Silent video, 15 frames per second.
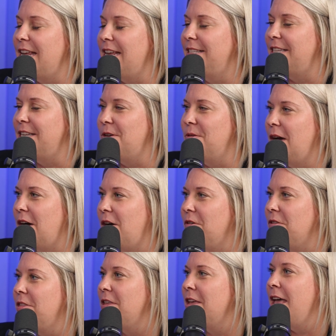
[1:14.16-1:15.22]
E C U
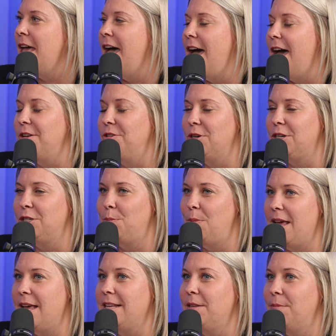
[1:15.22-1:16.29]
Health, uh, Trish
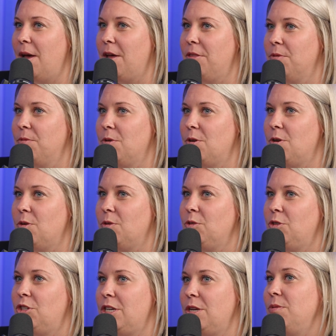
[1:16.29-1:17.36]
Bays, about the role,
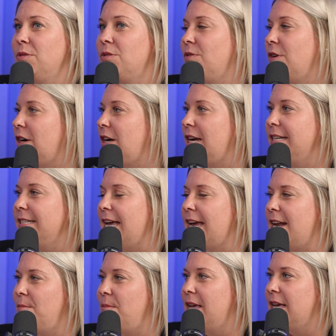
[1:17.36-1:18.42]
she was very
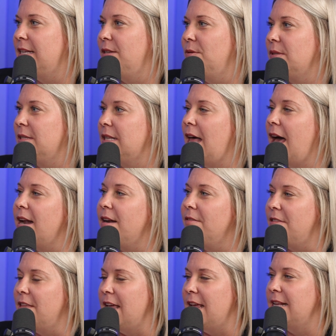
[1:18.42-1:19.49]
excited because it was a lot of
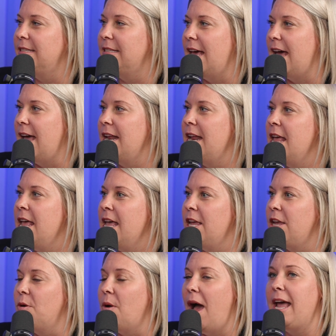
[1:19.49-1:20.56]
things that,
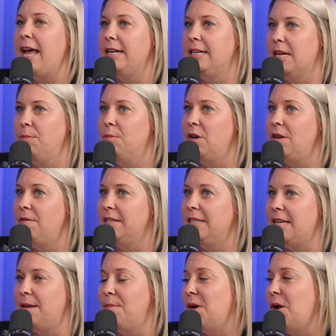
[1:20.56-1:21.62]
you know, I had done
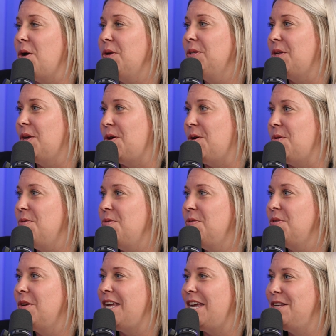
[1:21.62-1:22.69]
previously, but also
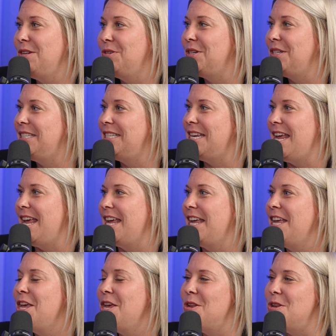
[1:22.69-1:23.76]
interesting
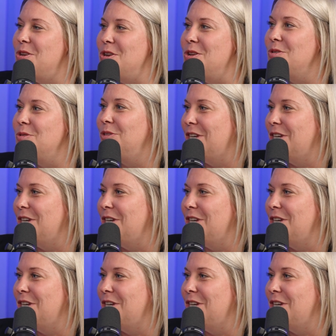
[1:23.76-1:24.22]
new